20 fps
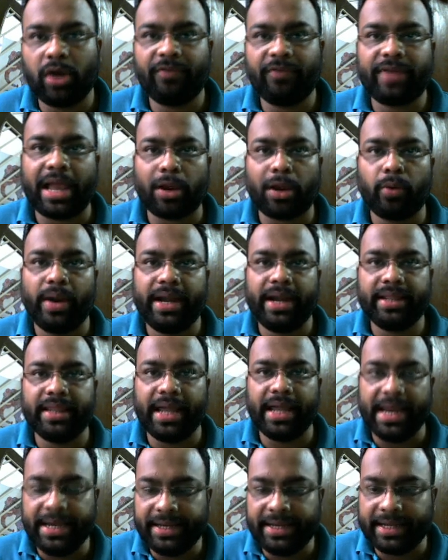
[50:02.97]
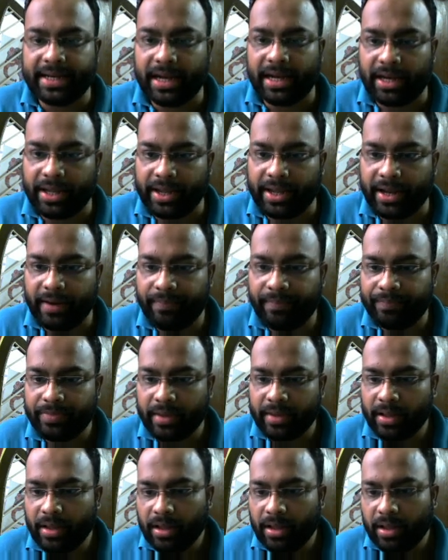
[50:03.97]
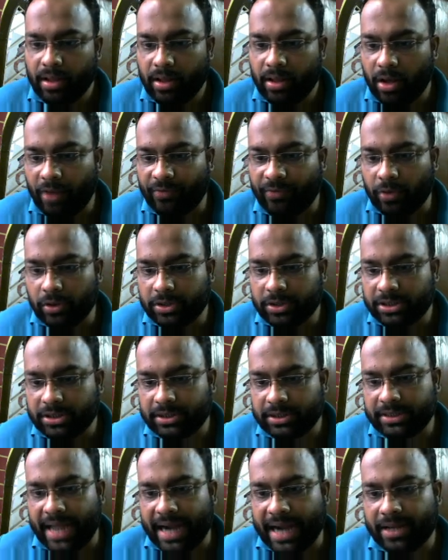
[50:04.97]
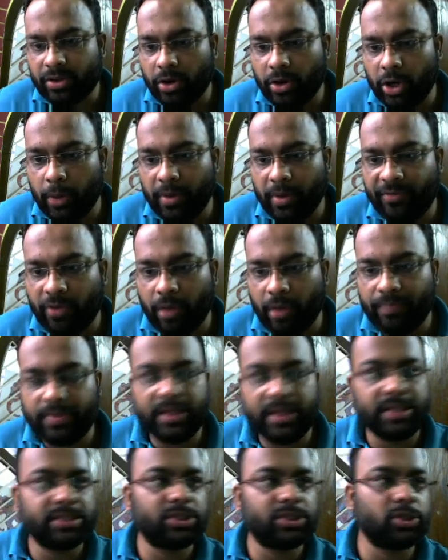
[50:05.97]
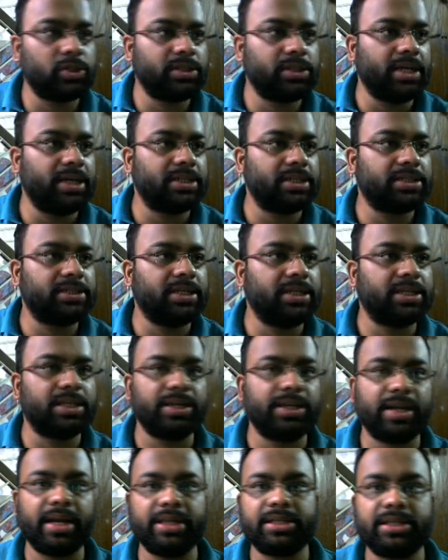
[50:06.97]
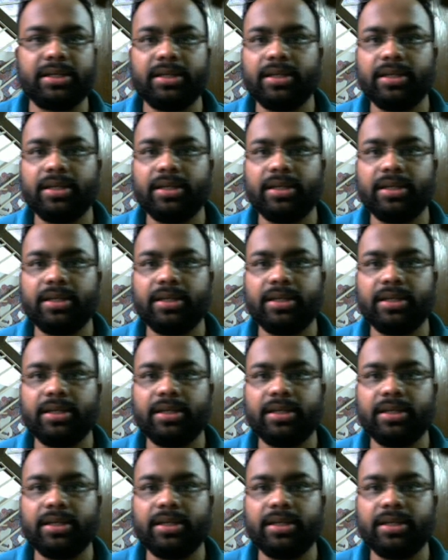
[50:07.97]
calculating the integral here, of course, that's going to be from this to this integration,